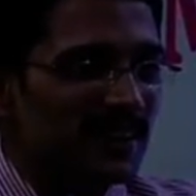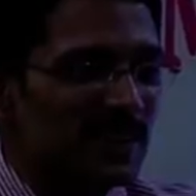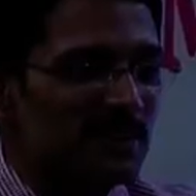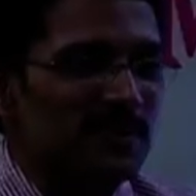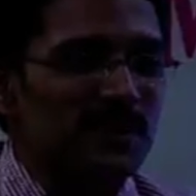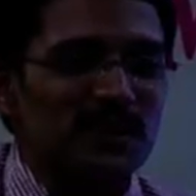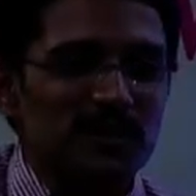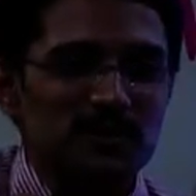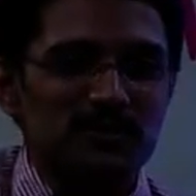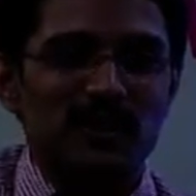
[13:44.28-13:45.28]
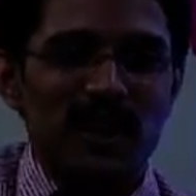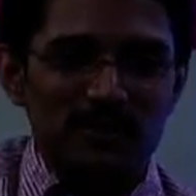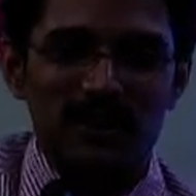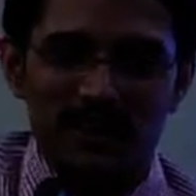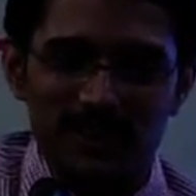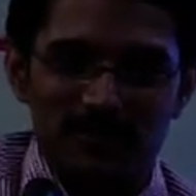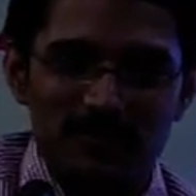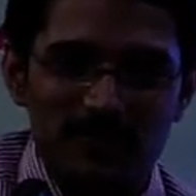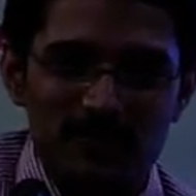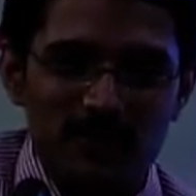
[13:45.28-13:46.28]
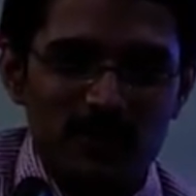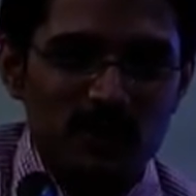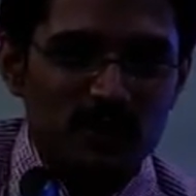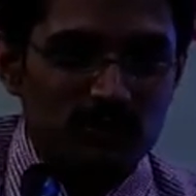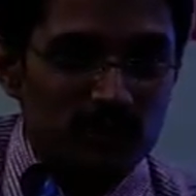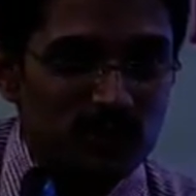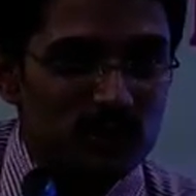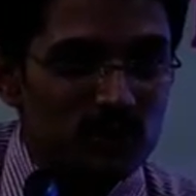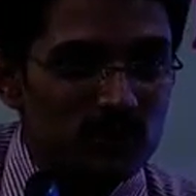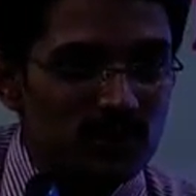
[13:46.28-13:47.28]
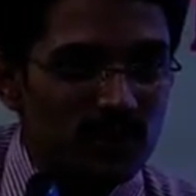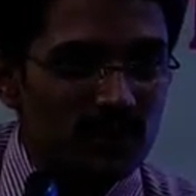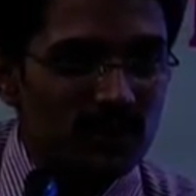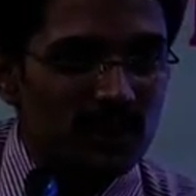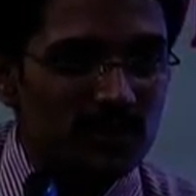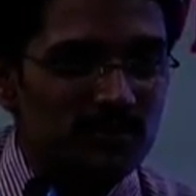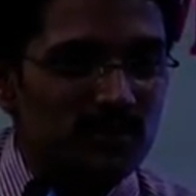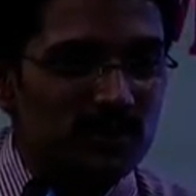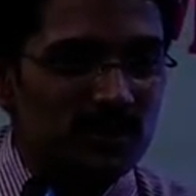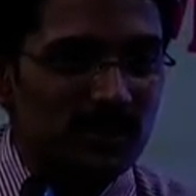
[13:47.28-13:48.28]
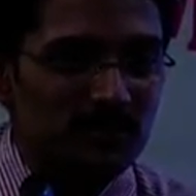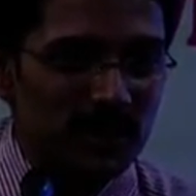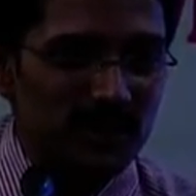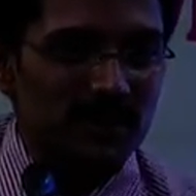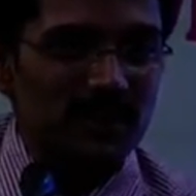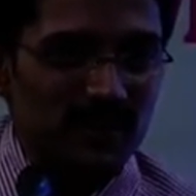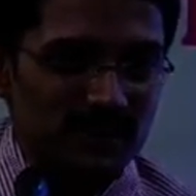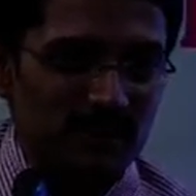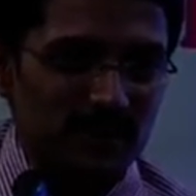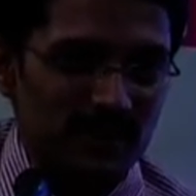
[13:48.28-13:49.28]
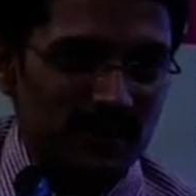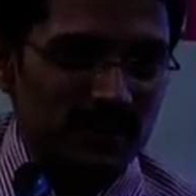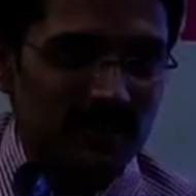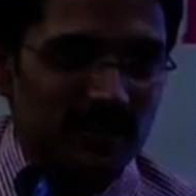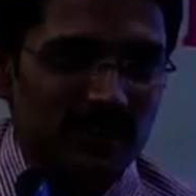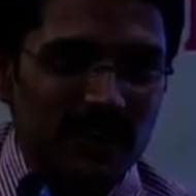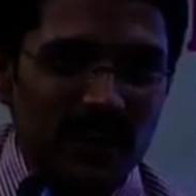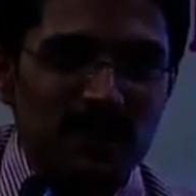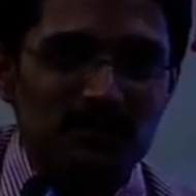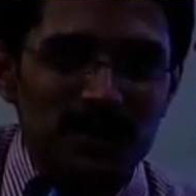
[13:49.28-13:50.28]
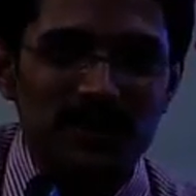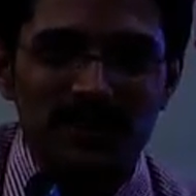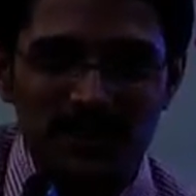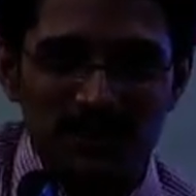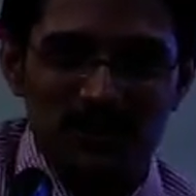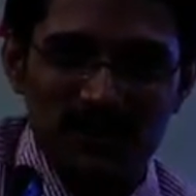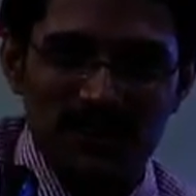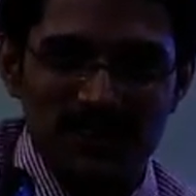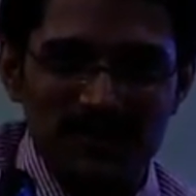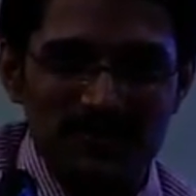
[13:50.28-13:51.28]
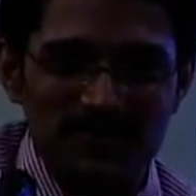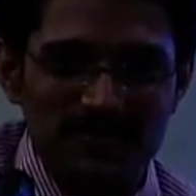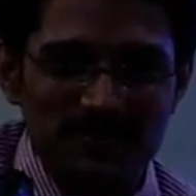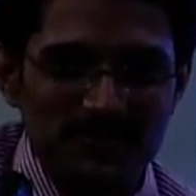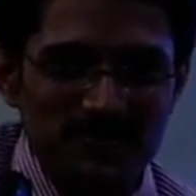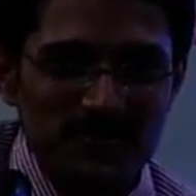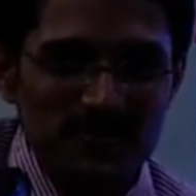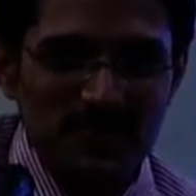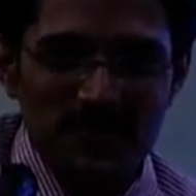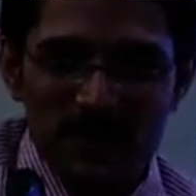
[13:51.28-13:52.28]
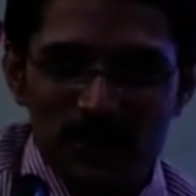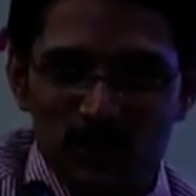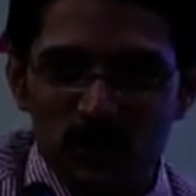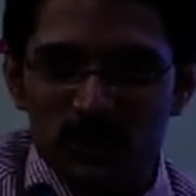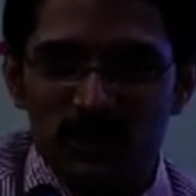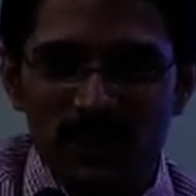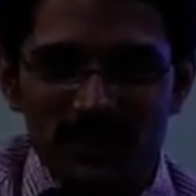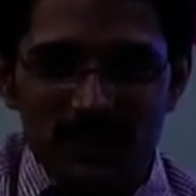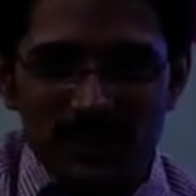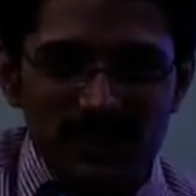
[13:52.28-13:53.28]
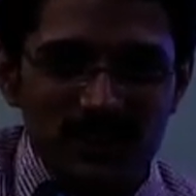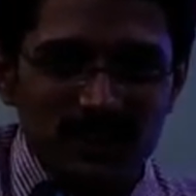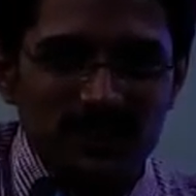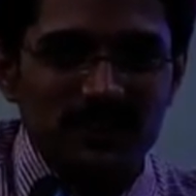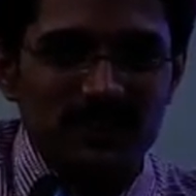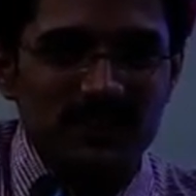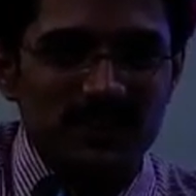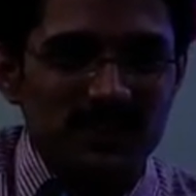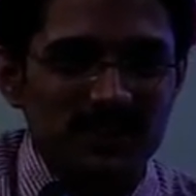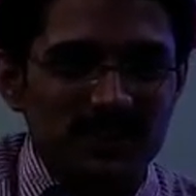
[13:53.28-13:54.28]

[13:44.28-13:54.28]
different type of vocabulary, which should not confuse the patent examiner and patent controller. You start writing this Caesar